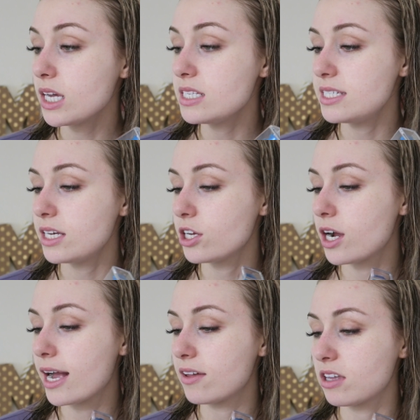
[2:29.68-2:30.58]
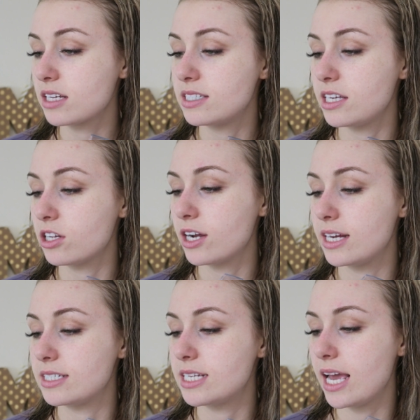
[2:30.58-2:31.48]
concealer. I got the concealer
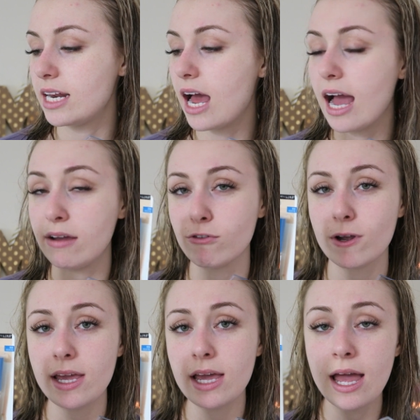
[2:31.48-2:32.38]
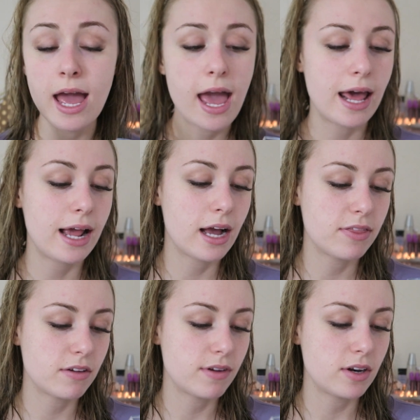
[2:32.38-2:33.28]
in 10 Ivory and I
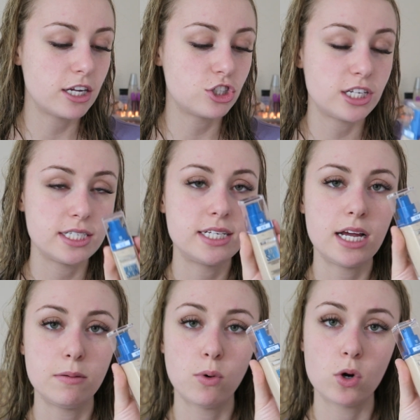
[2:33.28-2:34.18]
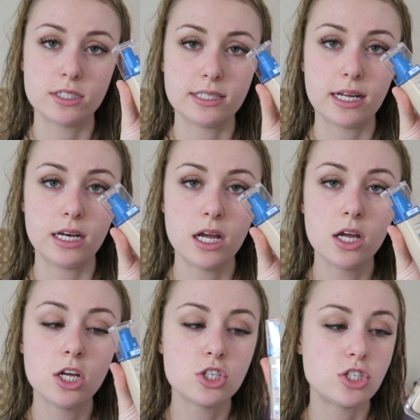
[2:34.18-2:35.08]
got the foundation in 10 Porcelain.
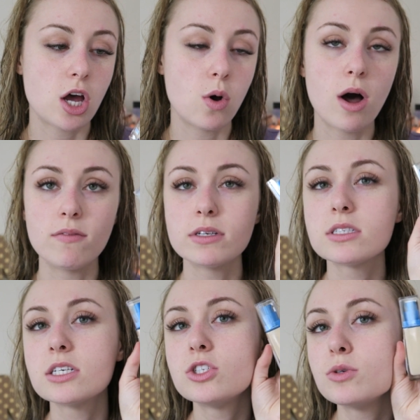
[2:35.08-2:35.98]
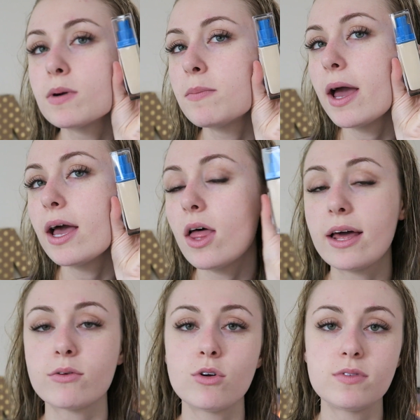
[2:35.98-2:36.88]
So obviously super pale.
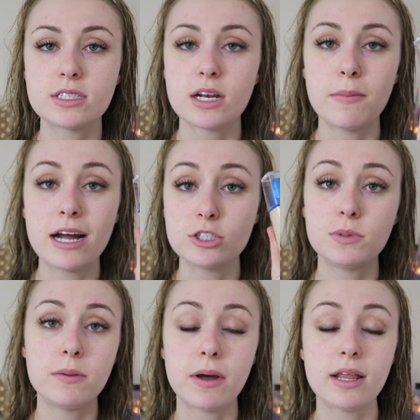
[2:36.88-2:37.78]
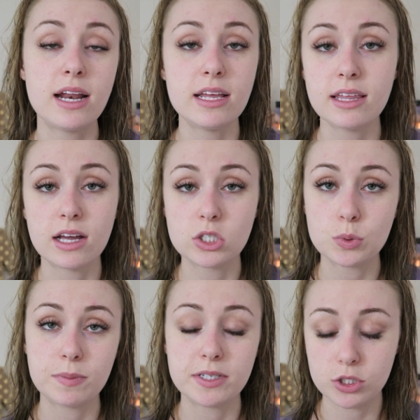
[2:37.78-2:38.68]
I don't know if it's going to match me, but anything else
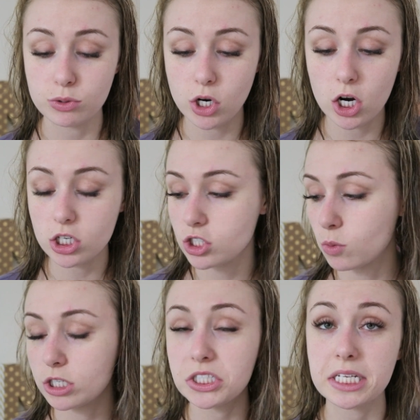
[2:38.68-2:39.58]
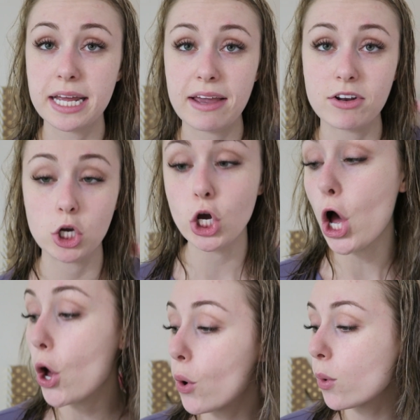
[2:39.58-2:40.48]
would have been too dark. So we're just going to give it a
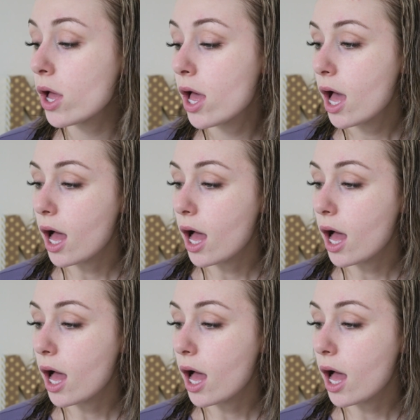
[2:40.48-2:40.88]
go.